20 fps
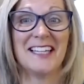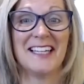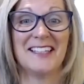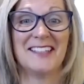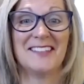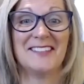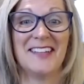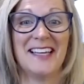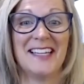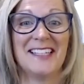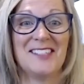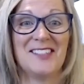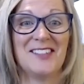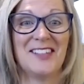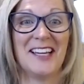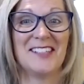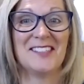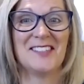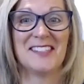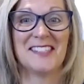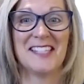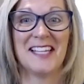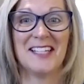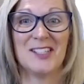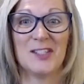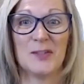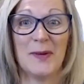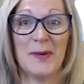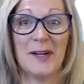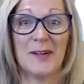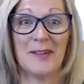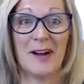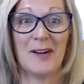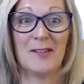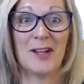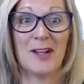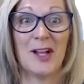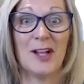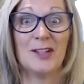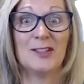As you guys have said, it's been
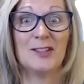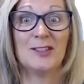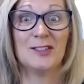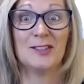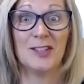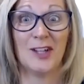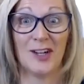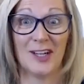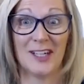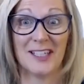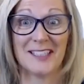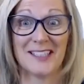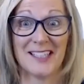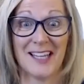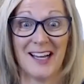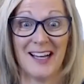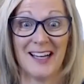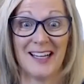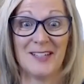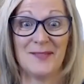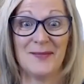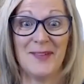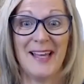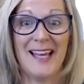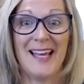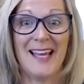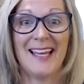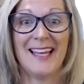around a long time.